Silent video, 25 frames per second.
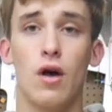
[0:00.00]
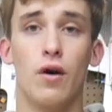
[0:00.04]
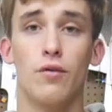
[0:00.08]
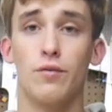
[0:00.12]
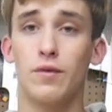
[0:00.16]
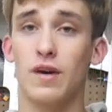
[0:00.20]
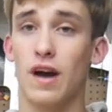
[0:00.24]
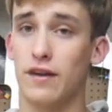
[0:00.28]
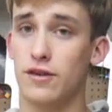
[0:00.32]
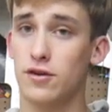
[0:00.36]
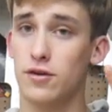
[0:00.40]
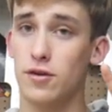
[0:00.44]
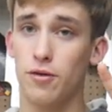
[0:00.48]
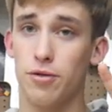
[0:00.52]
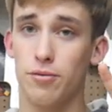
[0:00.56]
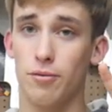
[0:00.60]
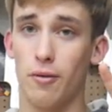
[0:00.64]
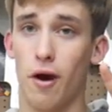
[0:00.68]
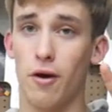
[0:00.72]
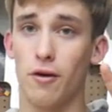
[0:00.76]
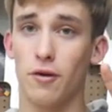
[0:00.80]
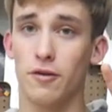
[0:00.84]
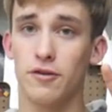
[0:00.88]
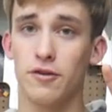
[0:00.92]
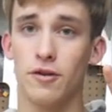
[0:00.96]
we've got two
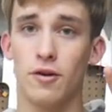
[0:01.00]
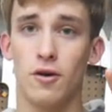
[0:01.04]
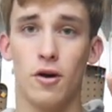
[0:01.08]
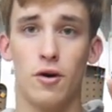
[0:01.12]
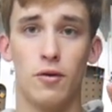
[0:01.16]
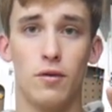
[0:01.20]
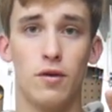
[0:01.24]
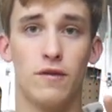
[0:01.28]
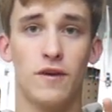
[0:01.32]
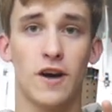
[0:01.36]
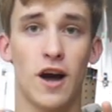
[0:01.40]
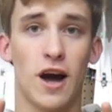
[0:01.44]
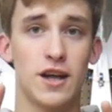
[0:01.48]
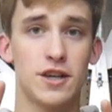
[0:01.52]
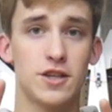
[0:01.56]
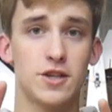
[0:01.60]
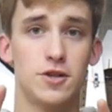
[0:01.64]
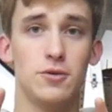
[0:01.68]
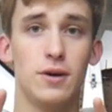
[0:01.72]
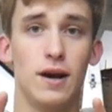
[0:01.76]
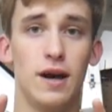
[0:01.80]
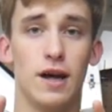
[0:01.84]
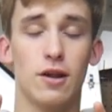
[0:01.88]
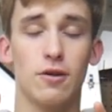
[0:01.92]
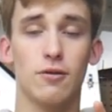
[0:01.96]
throttles, We've got
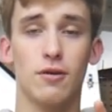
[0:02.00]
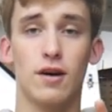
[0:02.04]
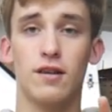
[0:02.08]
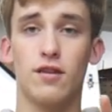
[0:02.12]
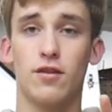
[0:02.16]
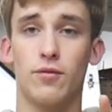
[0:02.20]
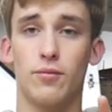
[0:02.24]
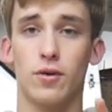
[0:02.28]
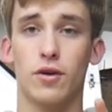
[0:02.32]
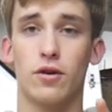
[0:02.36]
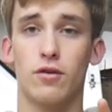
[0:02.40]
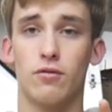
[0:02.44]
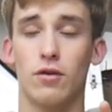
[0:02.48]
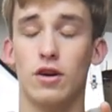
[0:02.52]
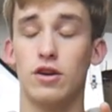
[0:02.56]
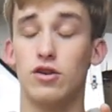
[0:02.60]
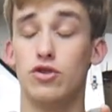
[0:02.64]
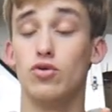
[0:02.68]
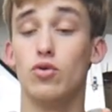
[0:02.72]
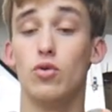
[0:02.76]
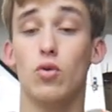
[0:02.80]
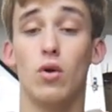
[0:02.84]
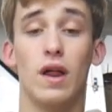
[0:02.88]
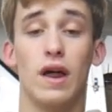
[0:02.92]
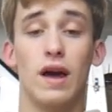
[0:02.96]
two ailerons and we're going to run
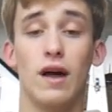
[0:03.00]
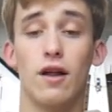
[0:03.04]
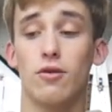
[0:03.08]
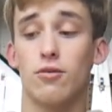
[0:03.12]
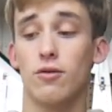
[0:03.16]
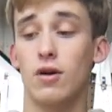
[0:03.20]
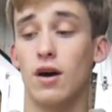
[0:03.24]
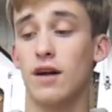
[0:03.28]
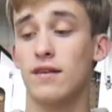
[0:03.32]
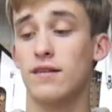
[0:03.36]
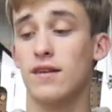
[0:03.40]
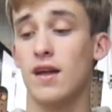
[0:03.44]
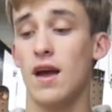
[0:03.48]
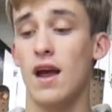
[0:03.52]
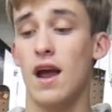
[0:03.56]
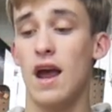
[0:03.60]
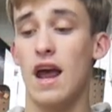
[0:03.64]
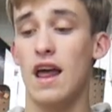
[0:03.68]
dual ailerons.